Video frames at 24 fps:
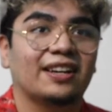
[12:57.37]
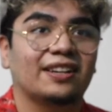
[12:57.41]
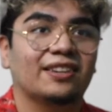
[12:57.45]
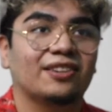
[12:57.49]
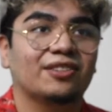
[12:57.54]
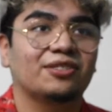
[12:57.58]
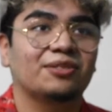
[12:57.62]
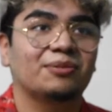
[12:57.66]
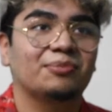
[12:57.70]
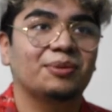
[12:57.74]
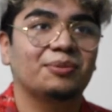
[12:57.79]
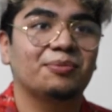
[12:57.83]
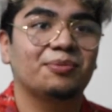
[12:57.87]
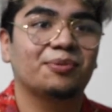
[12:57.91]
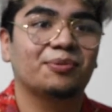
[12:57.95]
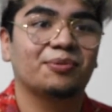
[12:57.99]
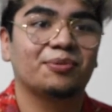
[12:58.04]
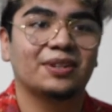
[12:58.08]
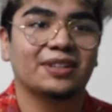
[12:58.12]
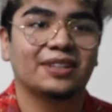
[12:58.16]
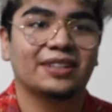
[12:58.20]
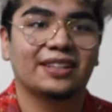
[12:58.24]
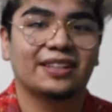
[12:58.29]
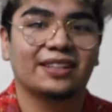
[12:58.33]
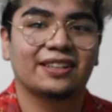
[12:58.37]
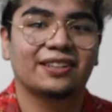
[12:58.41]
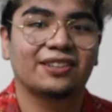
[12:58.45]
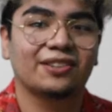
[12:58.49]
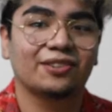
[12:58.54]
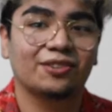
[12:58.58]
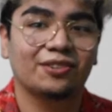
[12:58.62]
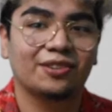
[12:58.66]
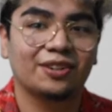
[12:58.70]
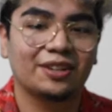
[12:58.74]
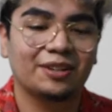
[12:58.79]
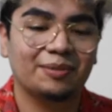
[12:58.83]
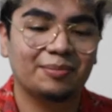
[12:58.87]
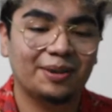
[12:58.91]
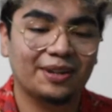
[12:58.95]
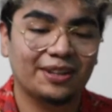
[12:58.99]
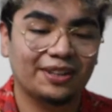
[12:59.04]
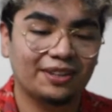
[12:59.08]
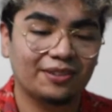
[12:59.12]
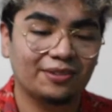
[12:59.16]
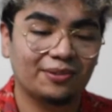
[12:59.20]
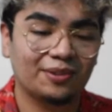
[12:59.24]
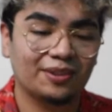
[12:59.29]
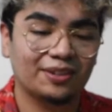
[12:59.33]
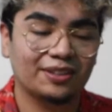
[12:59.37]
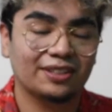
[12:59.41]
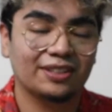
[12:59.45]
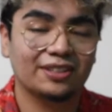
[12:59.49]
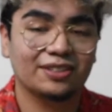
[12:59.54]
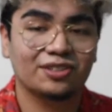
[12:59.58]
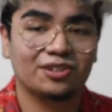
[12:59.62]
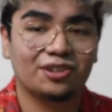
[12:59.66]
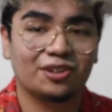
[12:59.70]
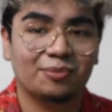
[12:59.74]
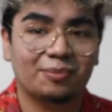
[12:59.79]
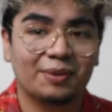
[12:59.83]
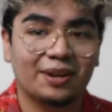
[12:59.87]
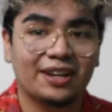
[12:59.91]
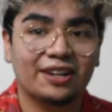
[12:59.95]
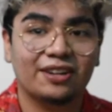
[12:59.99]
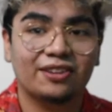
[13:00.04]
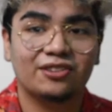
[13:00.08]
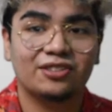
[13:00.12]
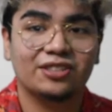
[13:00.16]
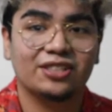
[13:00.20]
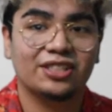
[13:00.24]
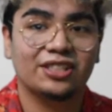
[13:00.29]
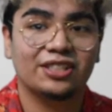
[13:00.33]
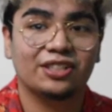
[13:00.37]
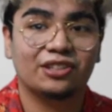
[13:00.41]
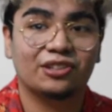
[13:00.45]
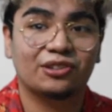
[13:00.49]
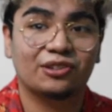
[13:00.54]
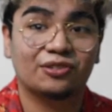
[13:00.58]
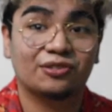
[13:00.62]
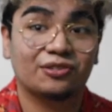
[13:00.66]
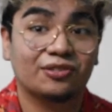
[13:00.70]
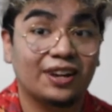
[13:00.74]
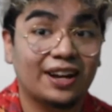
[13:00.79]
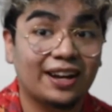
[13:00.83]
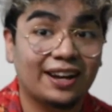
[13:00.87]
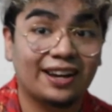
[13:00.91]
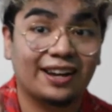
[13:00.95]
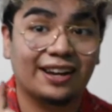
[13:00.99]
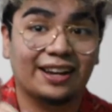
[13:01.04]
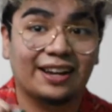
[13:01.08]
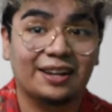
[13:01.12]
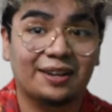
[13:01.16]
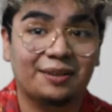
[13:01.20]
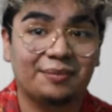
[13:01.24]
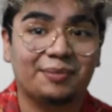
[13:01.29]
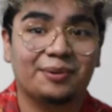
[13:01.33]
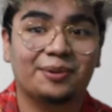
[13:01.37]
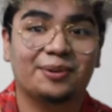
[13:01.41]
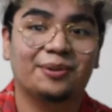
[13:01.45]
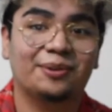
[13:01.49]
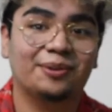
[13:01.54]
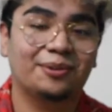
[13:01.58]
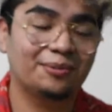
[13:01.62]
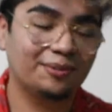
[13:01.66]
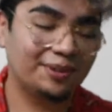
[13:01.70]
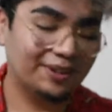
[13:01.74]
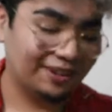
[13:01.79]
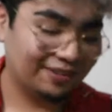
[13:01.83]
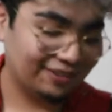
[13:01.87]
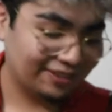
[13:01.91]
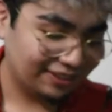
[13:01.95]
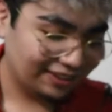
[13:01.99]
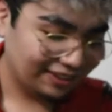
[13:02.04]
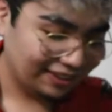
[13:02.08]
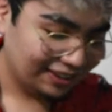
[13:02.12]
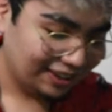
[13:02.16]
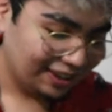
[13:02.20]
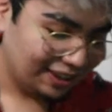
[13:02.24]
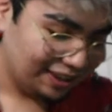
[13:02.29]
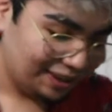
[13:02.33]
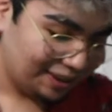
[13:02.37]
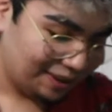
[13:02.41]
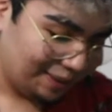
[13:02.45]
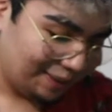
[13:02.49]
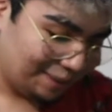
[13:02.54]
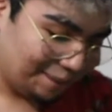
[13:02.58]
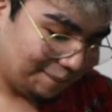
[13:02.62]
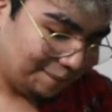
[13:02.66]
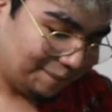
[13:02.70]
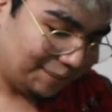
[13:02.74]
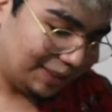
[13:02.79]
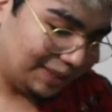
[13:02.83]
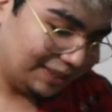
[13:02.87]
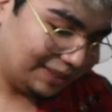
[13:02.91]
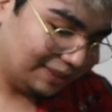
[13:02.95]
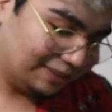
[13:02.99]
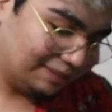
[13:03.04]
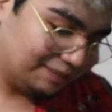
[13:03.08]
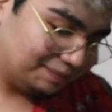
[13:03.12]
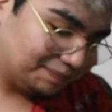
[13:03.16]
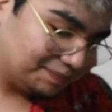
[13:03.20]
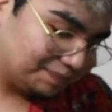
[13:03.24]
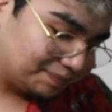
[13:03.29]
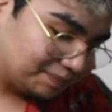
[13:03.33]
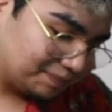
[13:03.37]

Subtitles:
I know some people really get annoyed by the term energy or vibe or whatever. But